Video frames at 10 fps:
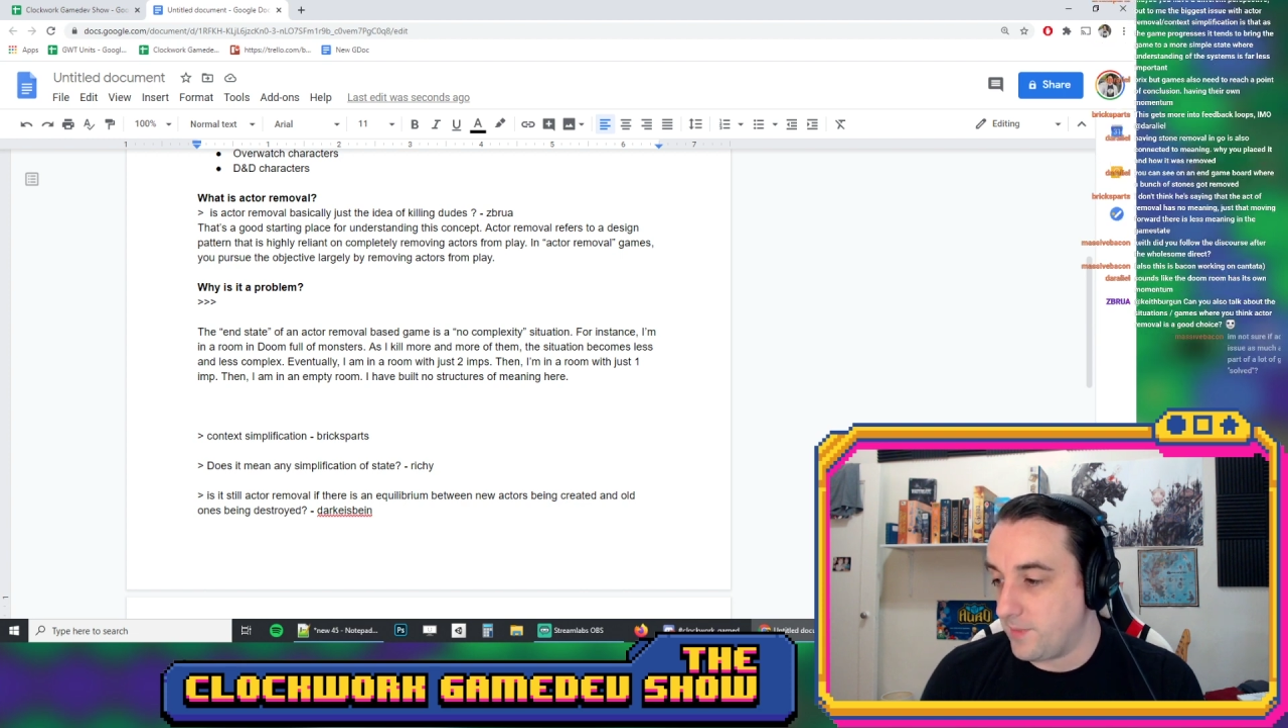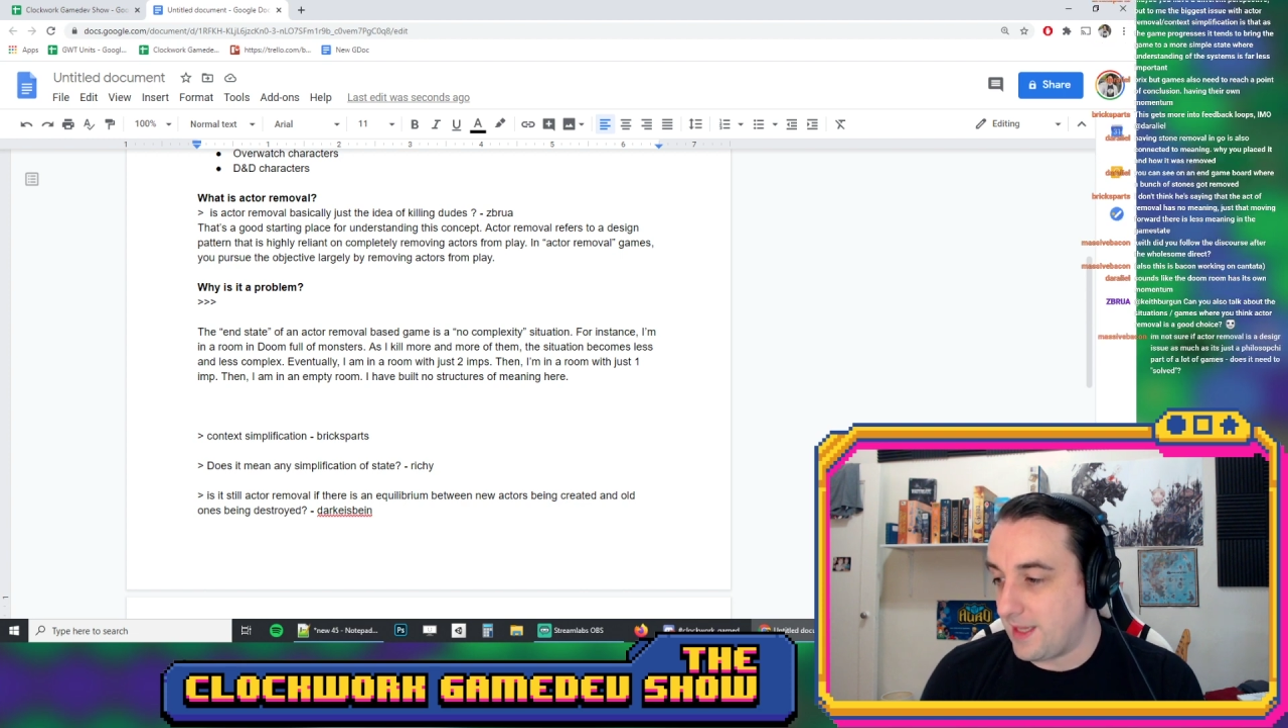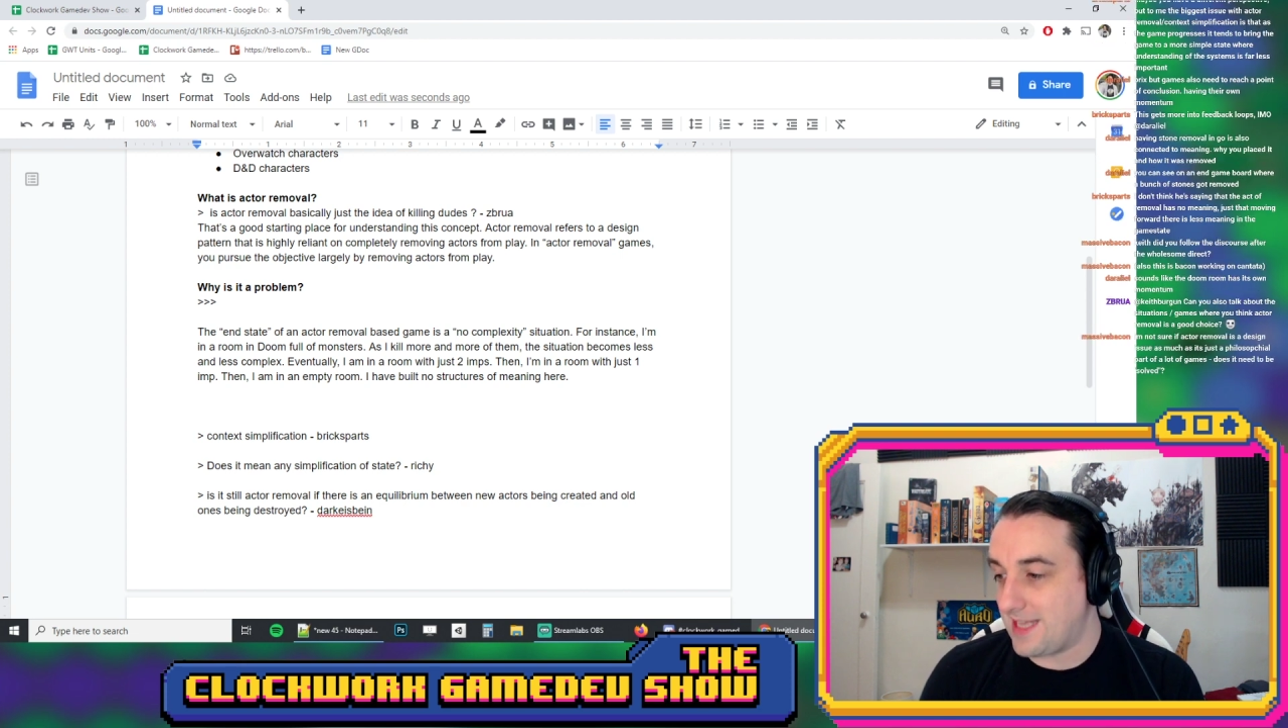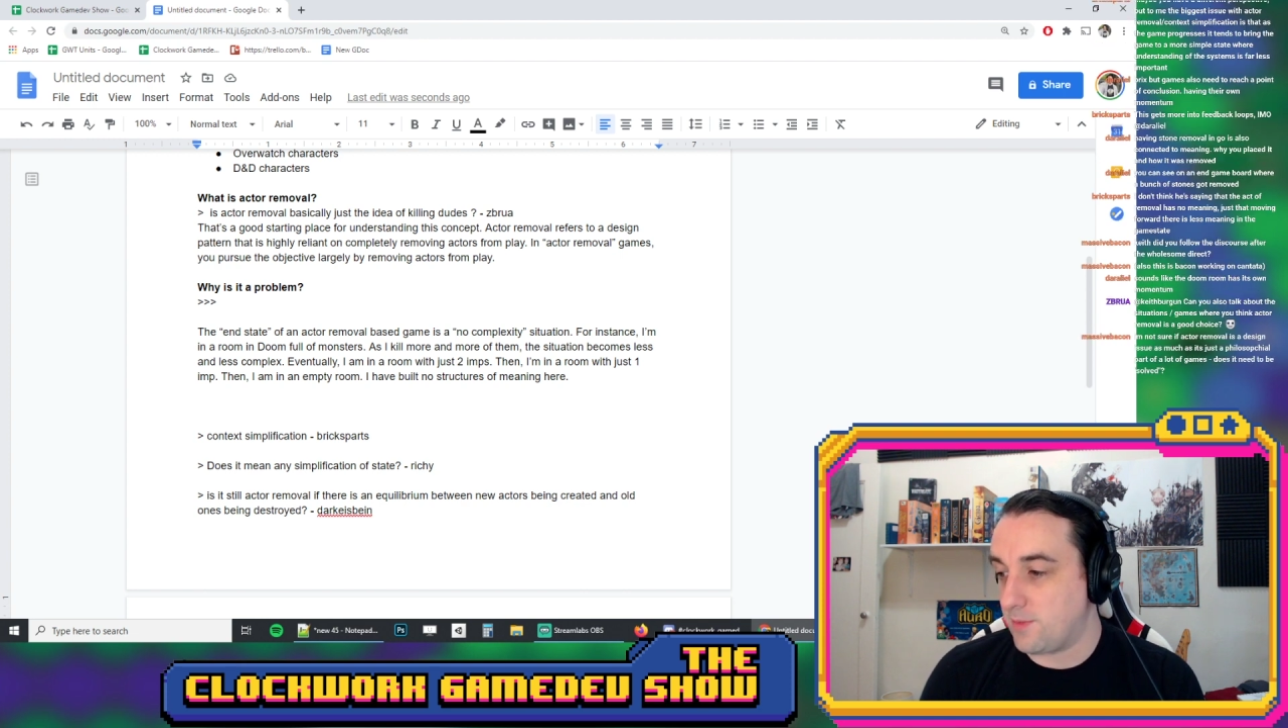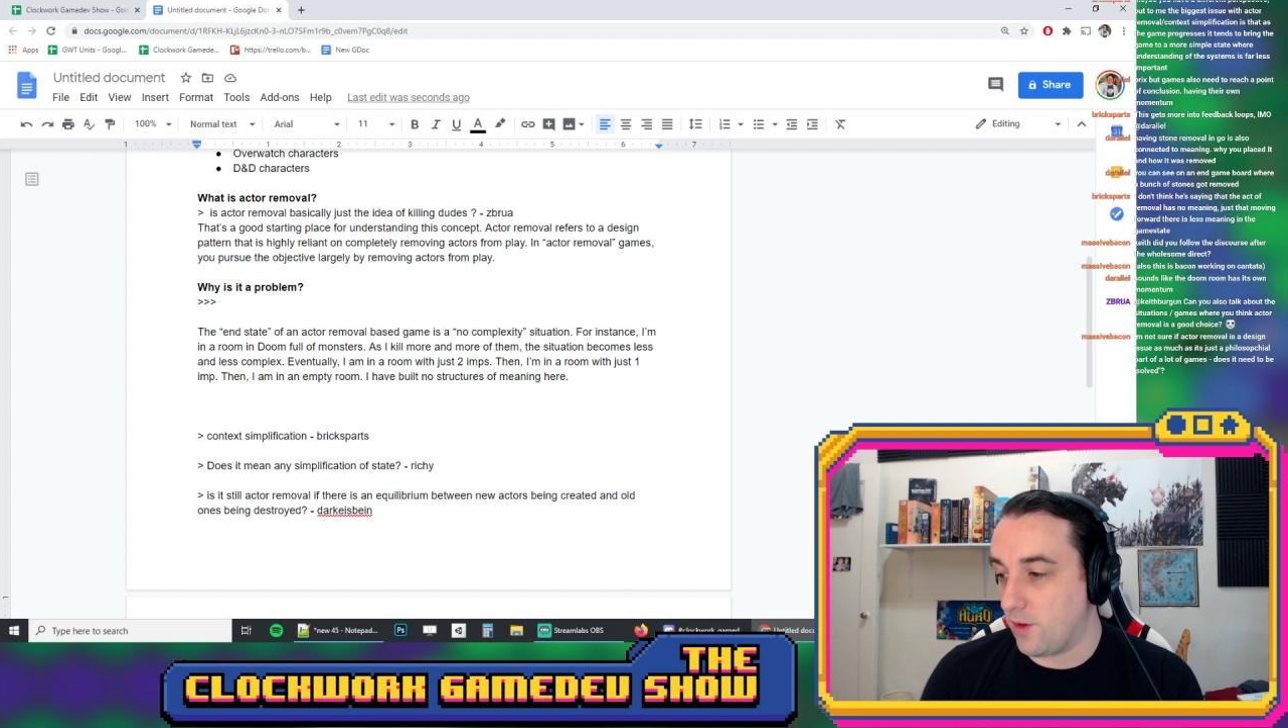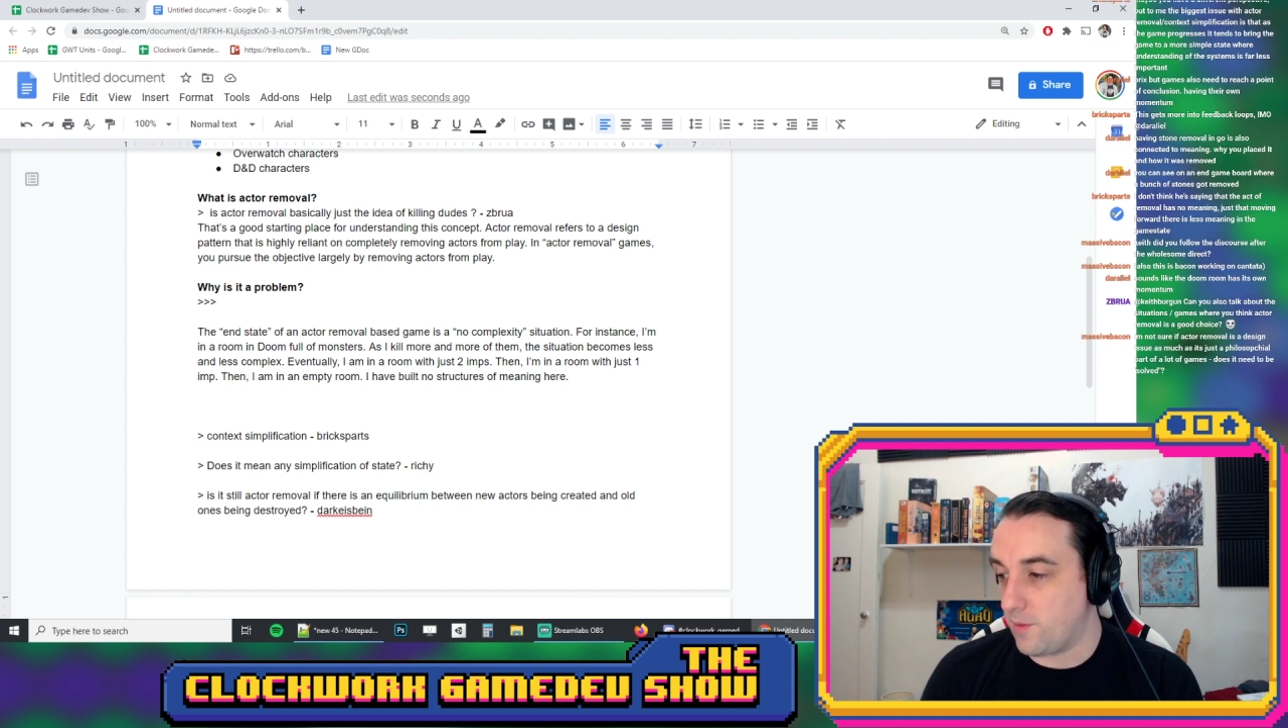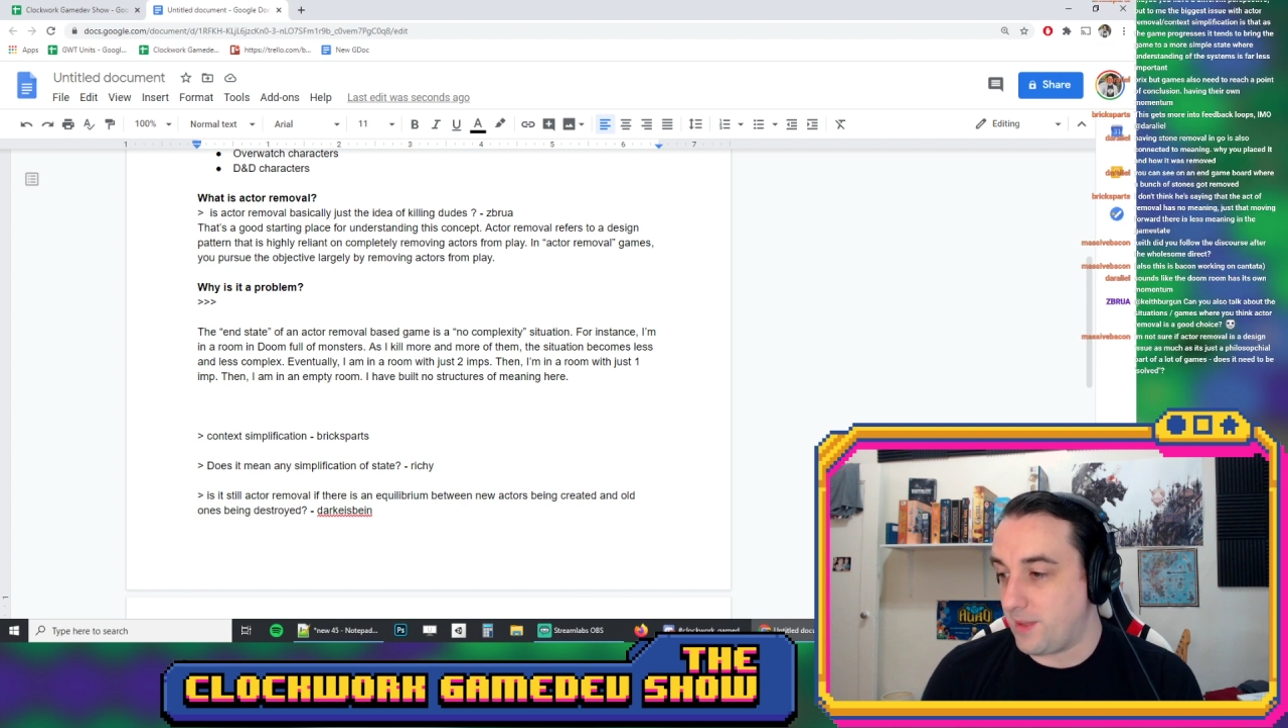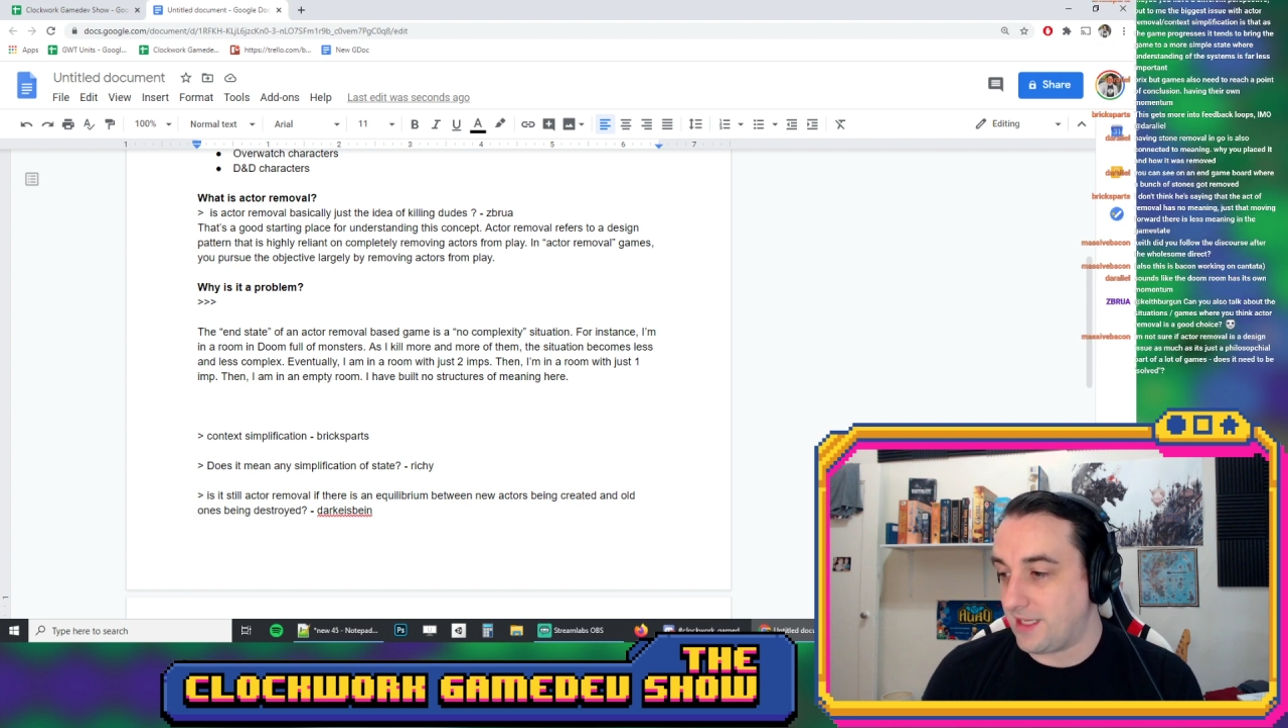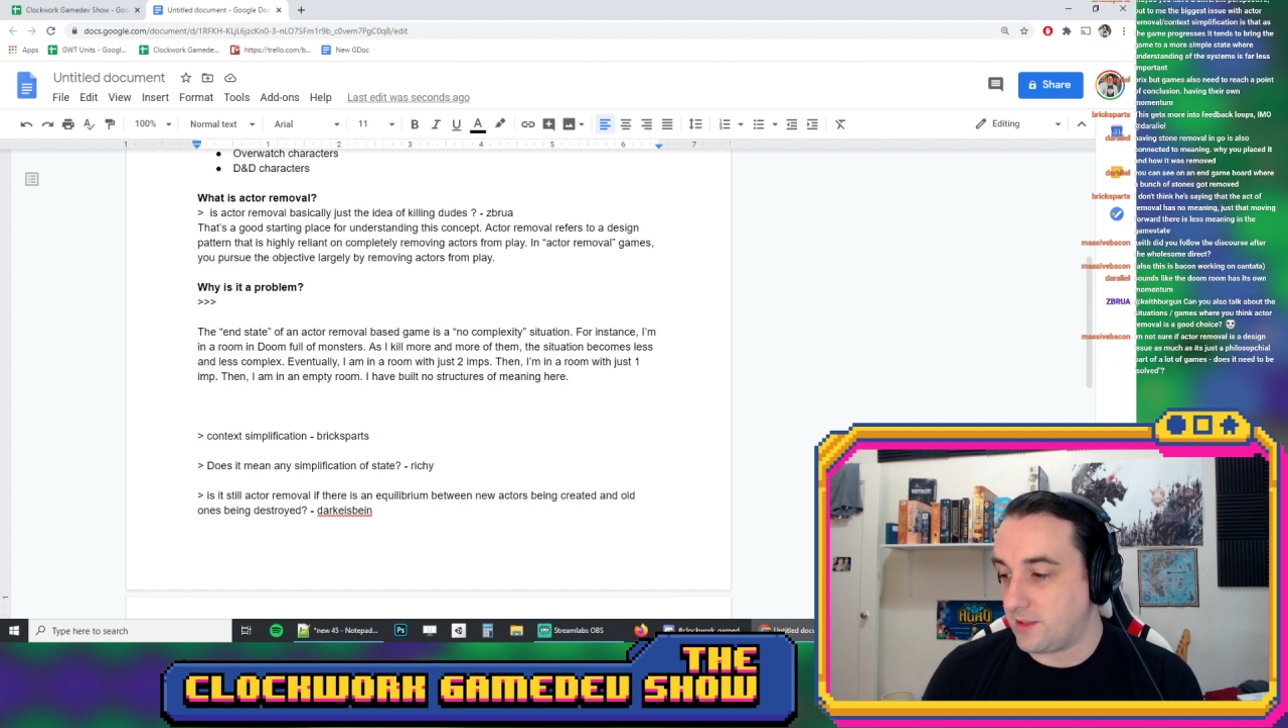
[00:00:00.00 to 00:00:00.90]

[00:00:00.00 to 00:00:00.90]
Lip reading: That's more of a big